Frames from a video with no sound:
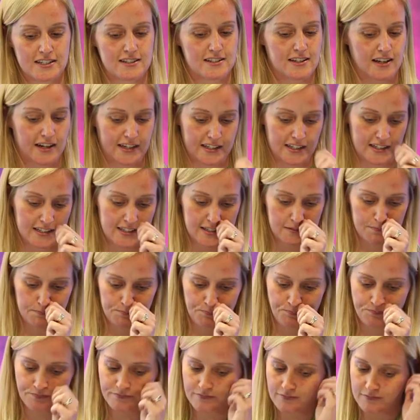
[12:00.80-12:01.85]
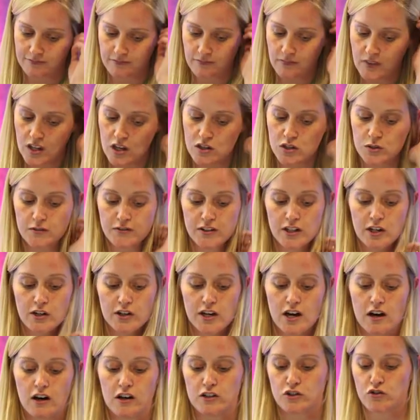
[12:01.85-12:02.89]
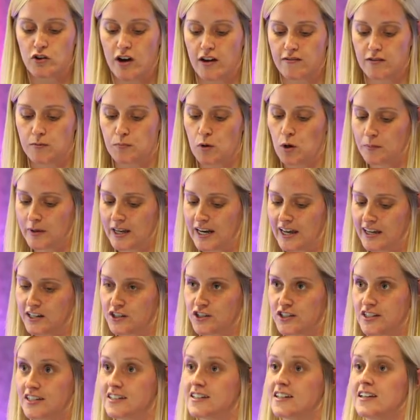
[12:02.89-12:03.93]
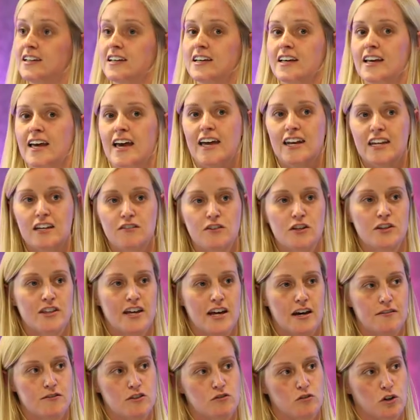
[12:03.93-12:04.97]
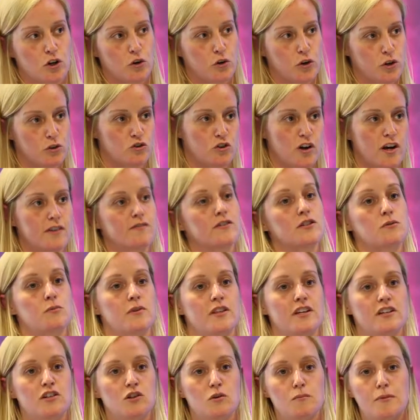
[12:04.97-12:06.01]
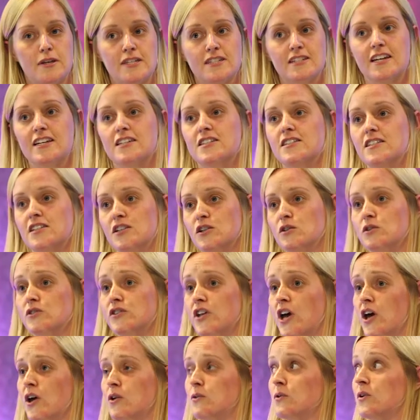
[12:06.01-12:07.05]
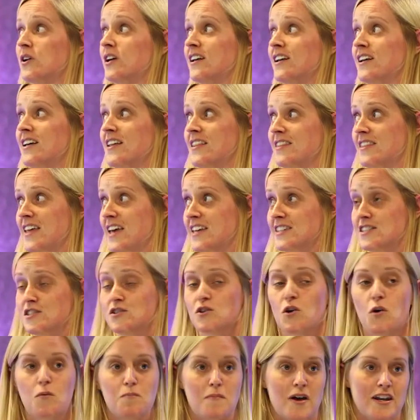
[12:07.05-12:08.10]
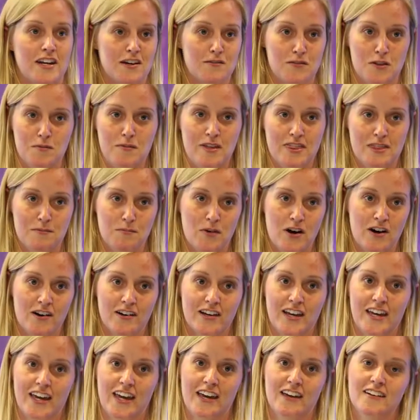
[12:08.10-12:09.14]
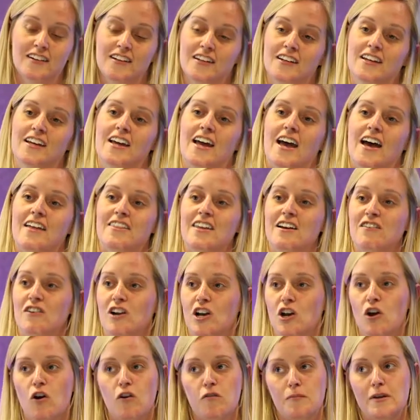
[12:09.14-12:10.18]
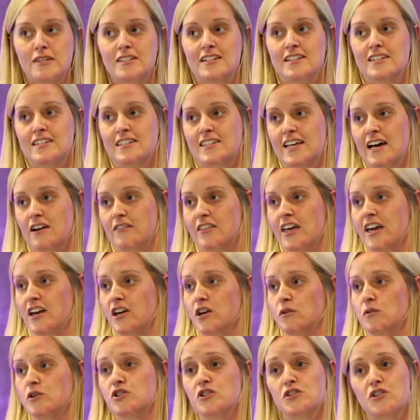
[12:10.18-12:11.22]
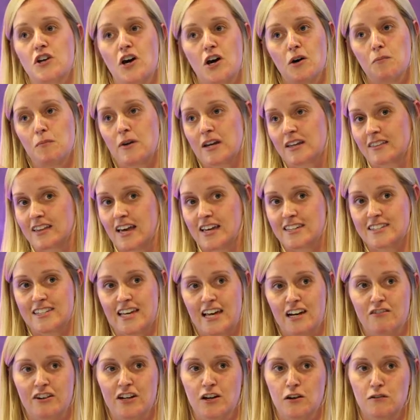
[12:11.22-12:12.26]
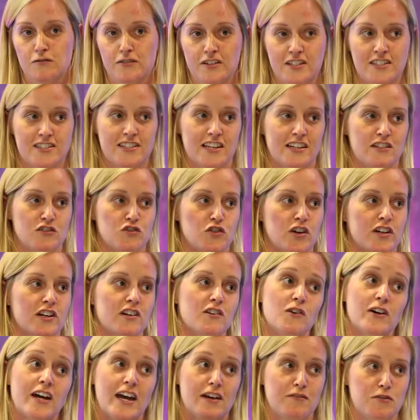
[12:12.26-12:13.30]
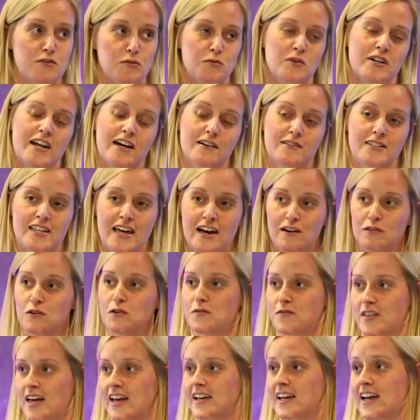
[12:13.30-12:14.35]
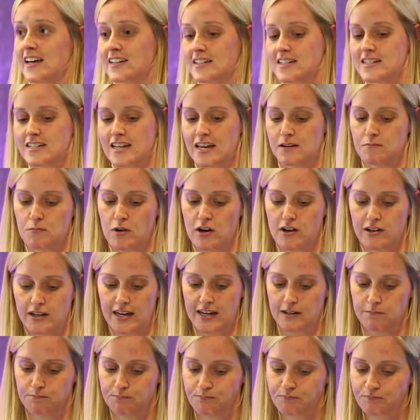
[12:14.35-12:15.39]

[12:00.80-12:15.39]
designers. So if you look at our driver population, any of you that have to recruit drivers within your business, you'll know there's not many of them in the market. And there are a lot of businesses out there who are just upping their salary offers and trying to knock everyone else out of that candidate market.